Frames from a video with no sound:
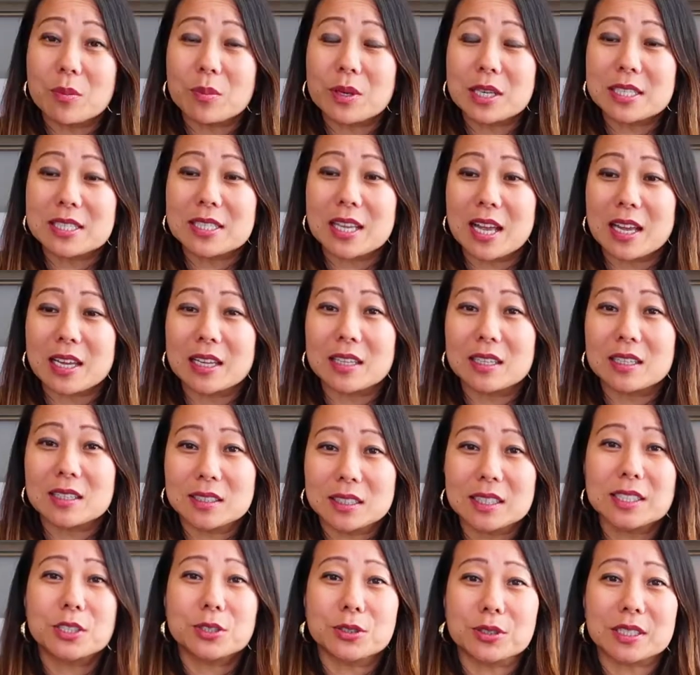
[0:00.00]
I'm going to say
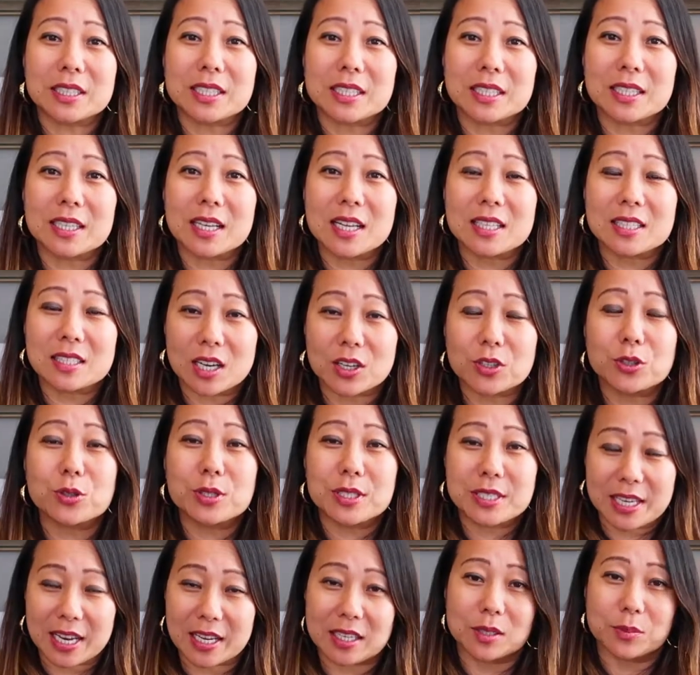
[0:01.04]
clearly it's
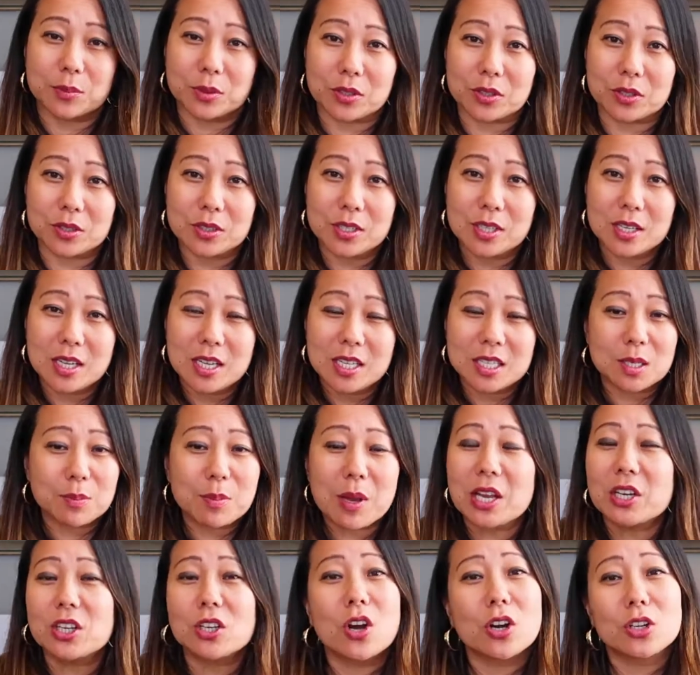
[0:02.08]
understandable.
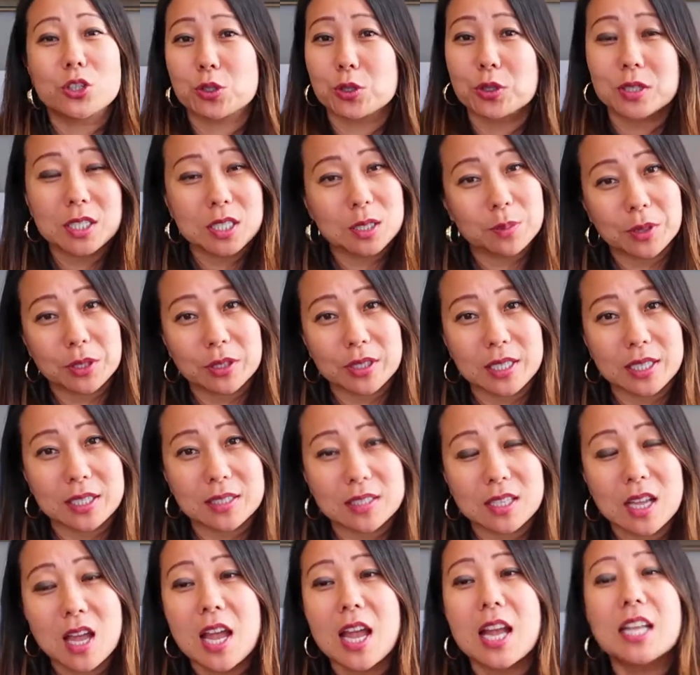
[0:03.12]
Depending on your
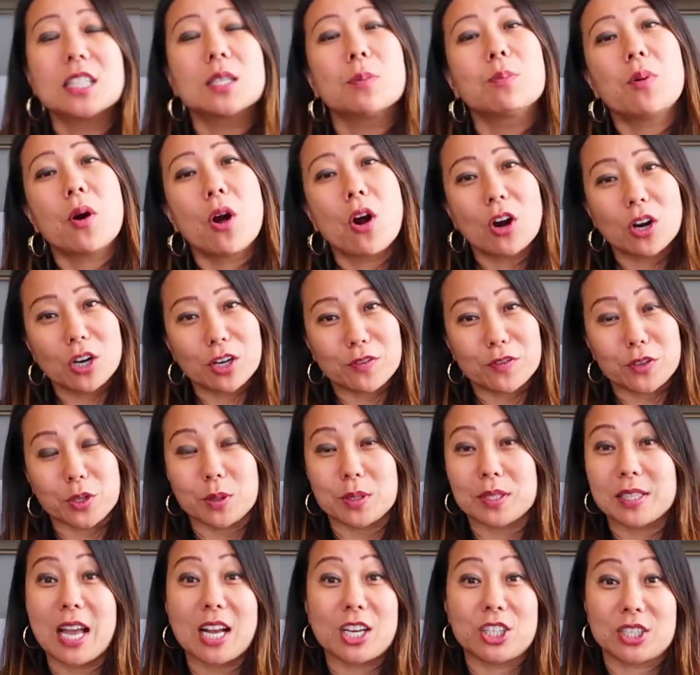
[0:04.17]
experience. It's a part of you.
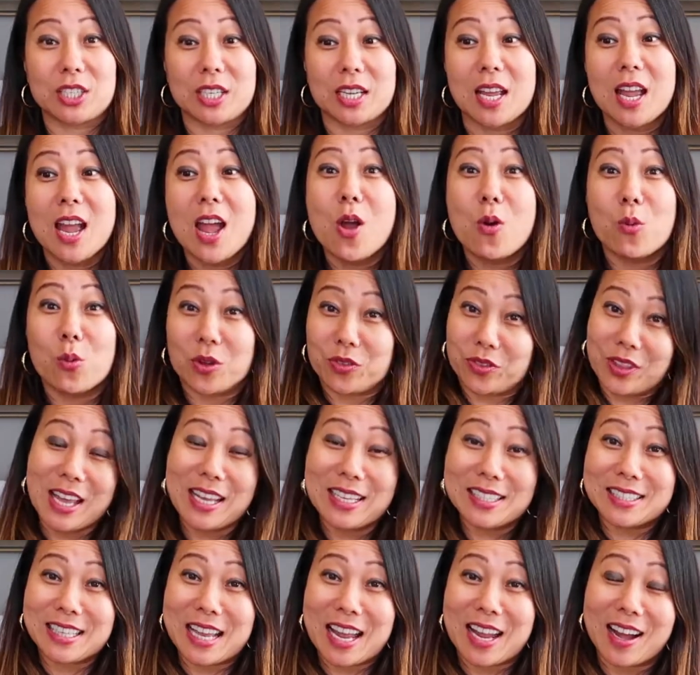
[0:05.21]
It's actually what
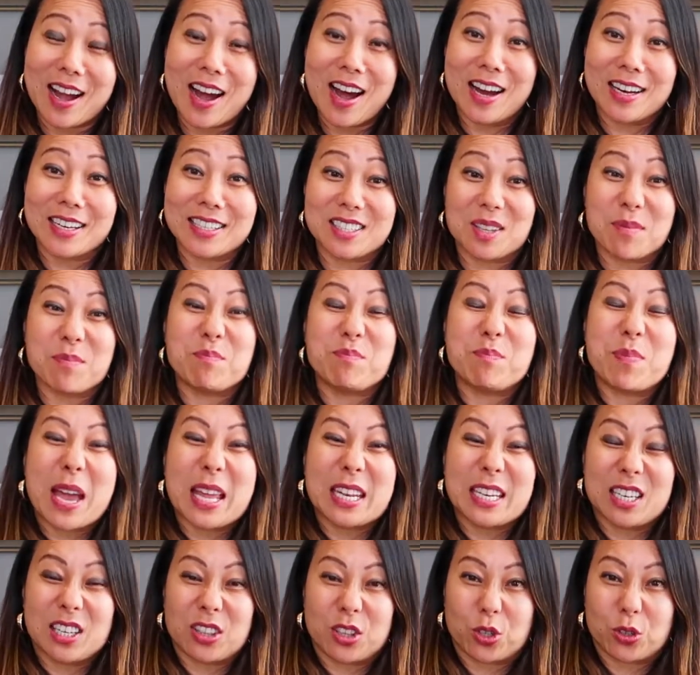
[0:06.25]
they say, Han is
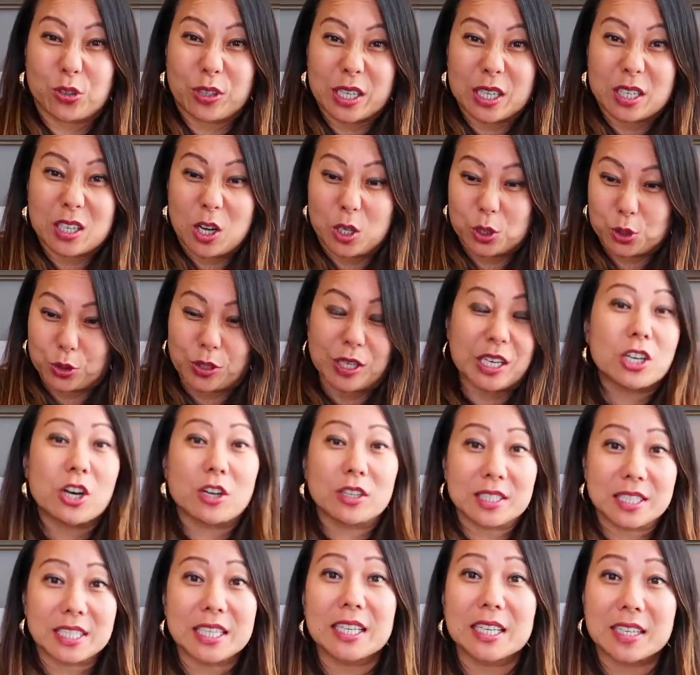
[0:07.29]
embedded in the Korean culture, in
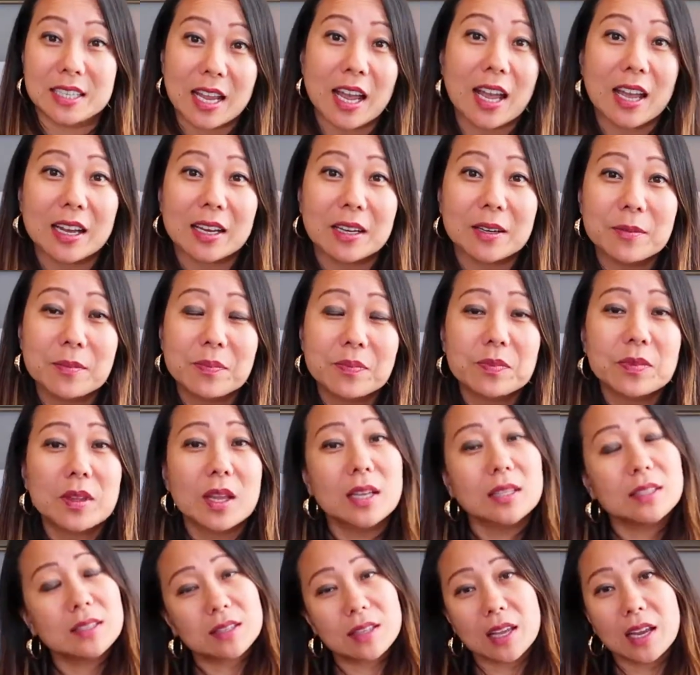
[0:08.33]
our DNA.
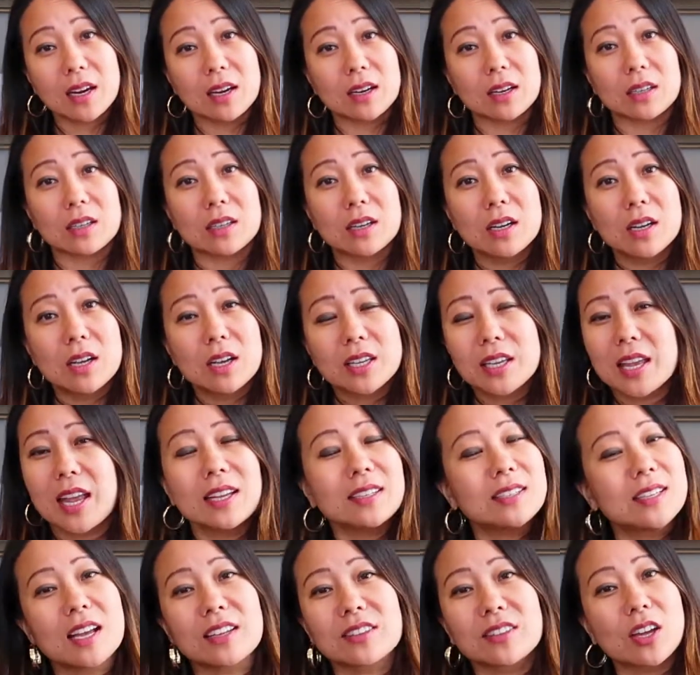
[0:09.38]
It's there.
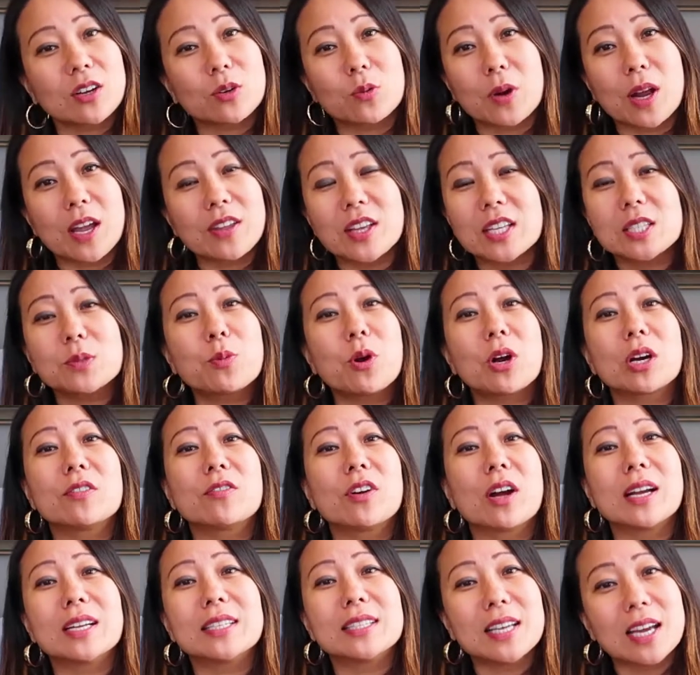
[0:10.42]
Can't take that away. That's part of
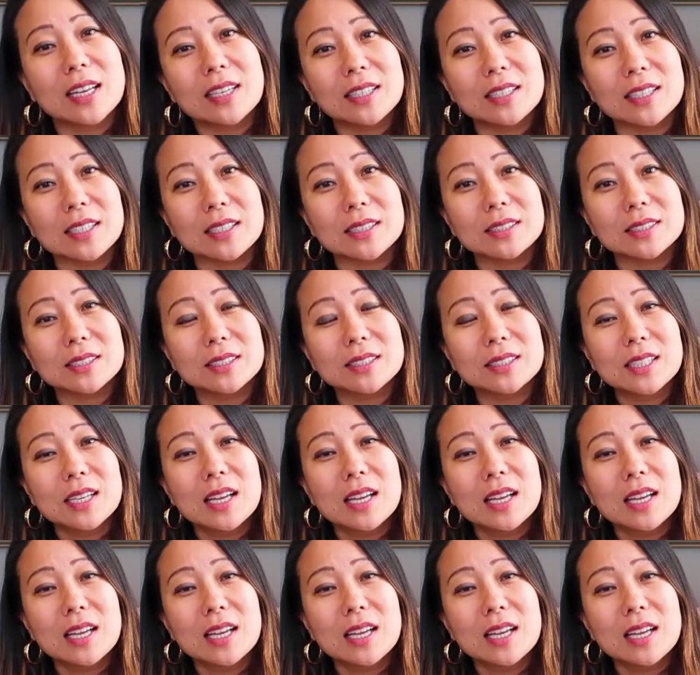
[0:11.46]
our identity.